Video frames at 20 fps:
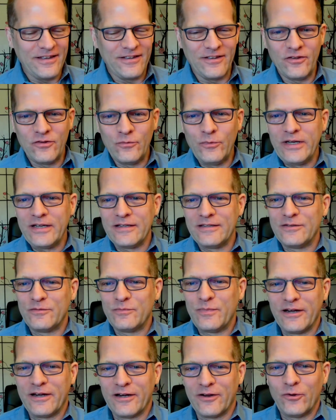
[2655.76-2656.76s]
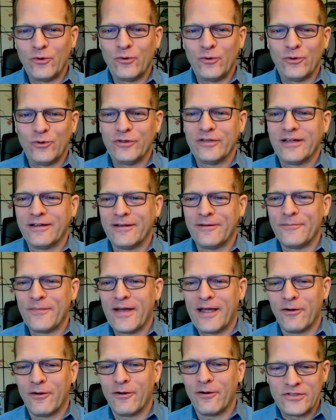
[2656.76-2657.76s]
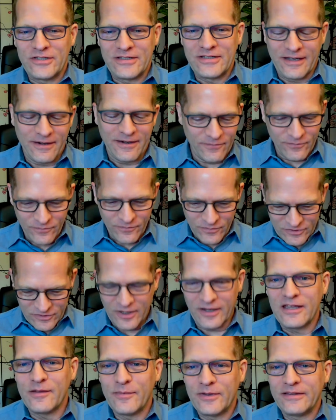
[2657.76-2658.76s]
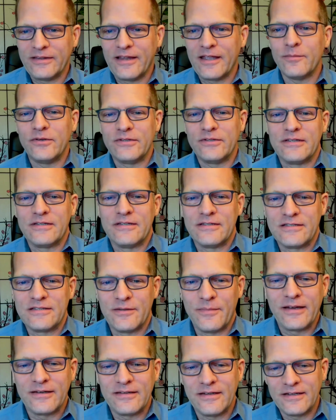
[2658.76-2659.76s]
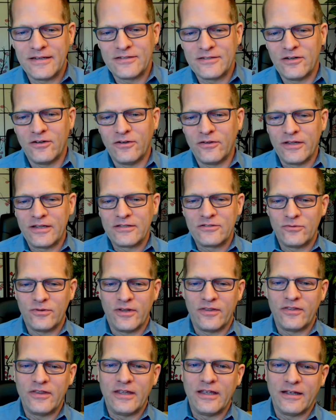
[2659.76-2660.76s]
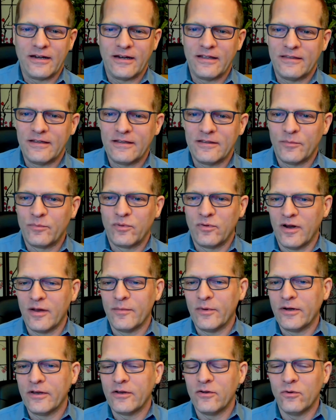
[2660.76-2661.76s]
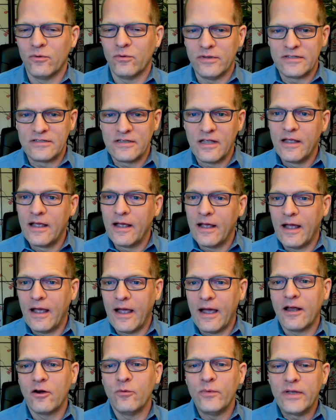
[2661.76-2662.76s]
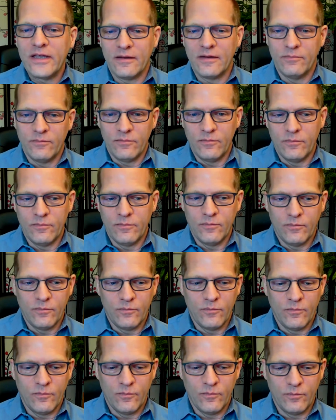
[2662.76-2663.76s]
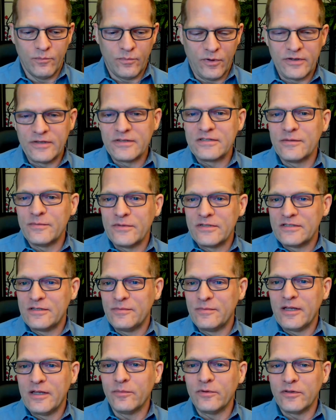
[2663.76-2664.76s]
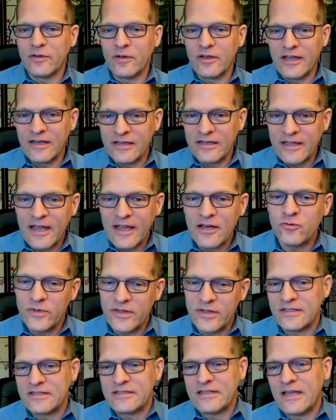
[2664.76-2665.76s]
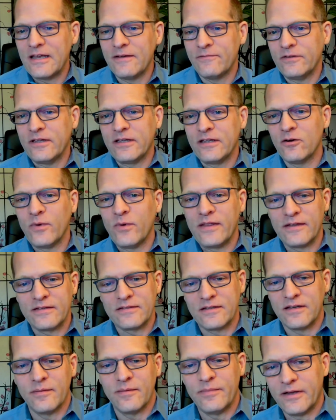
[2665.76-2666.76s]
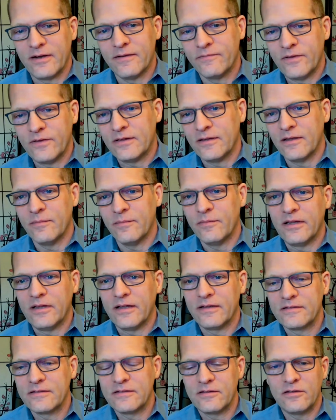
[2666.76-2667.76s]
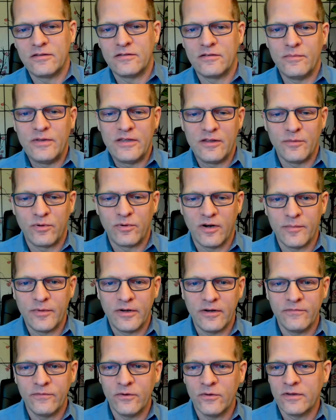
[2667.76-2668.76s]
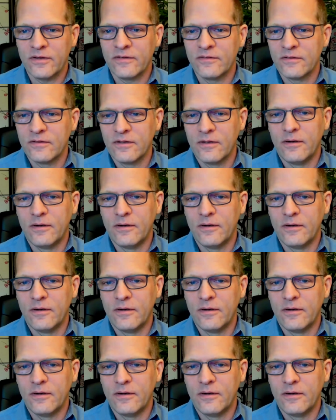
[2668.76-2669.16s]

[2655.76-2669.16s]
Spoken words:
we could spend a whole hour just kind of talking about labels and semantics and all that sort of thing. And I think the primary goal is, how do we get participants to be able to engage with this safely in a way that's going to benefit them? And that's, to me, the primary focus.